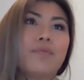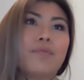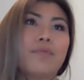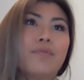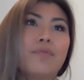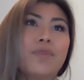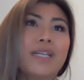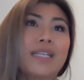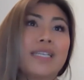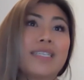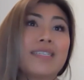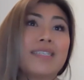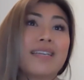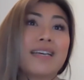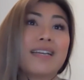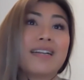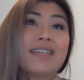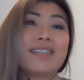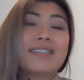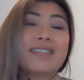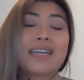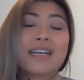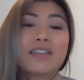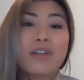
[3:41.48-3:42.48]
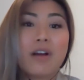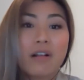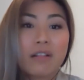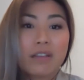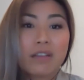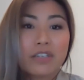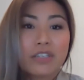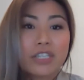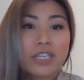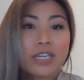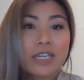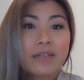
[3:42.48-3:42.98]
real estate and
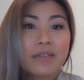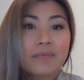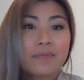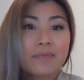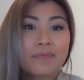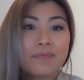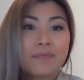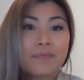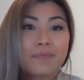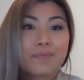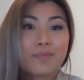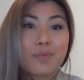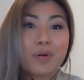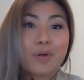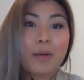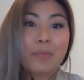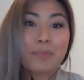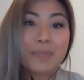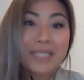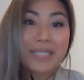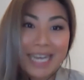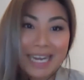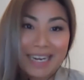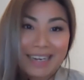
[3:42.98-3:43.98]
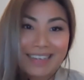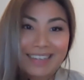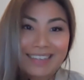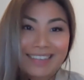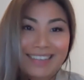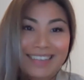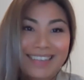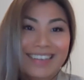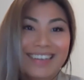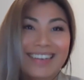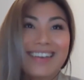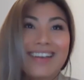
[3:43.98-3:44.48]
technology, prop tech,
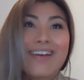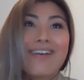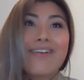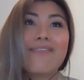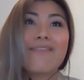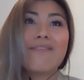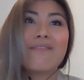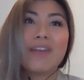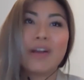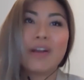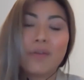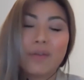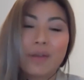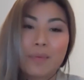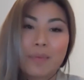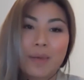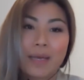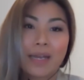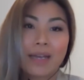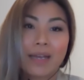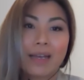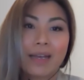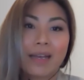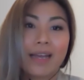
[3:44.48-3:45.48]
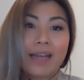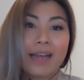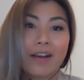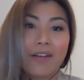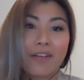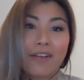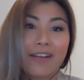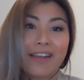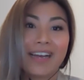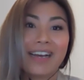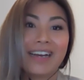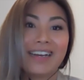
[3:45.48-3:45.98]
very big
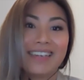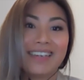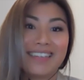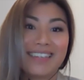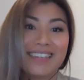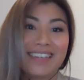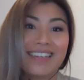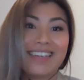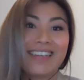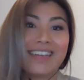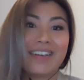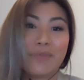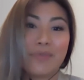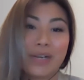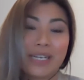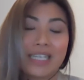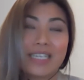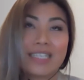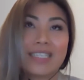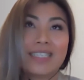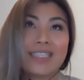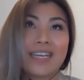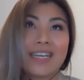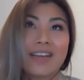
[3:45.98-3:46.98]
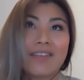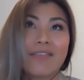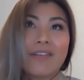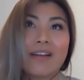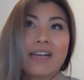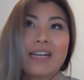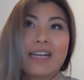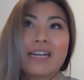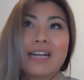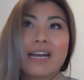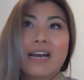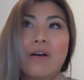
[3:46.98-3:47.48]
area in real estate
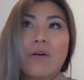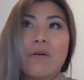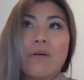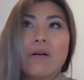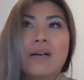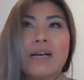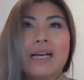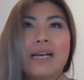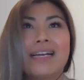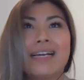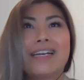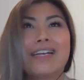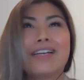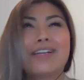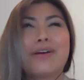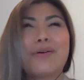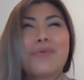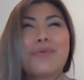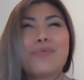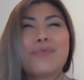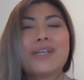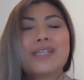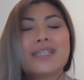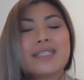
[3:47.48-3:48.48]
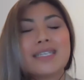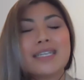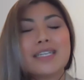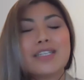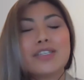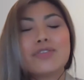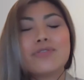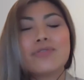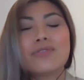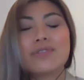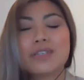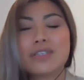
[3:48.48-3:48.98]
right now. Real
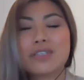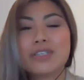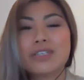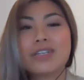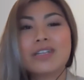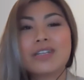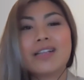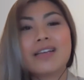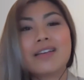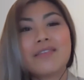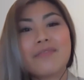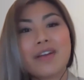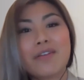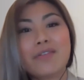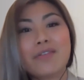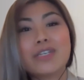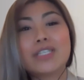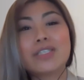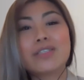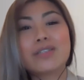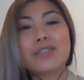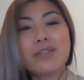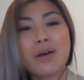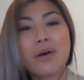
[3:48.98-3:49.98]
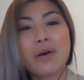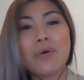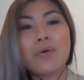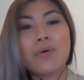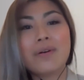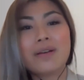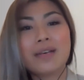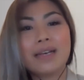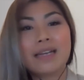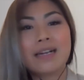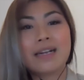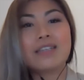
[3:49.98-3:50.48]
estate's traditionally very
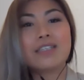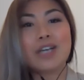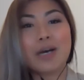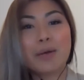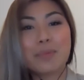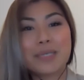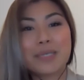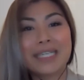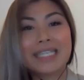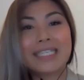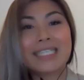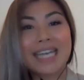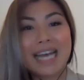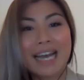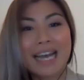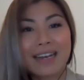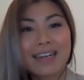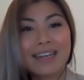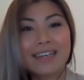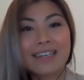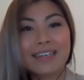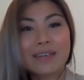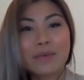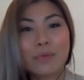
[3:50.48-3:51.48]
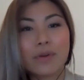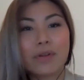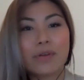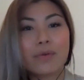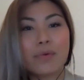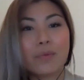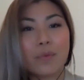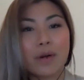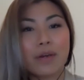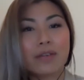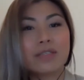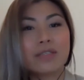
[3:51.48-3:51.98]
slow in adopting tech.
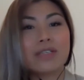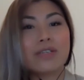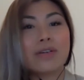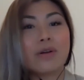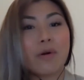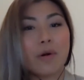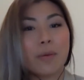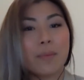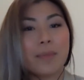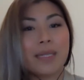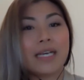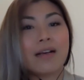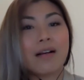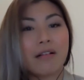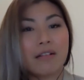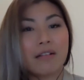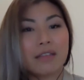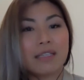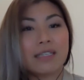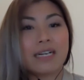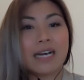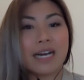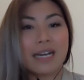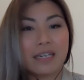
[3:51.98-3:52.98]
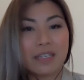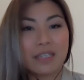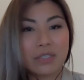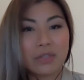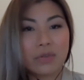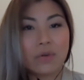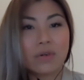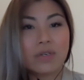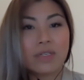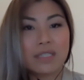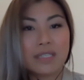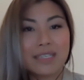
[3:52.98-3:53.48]
We're normally called the
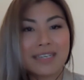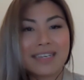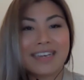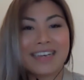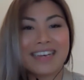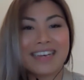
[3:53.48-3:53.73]
dinosaurs,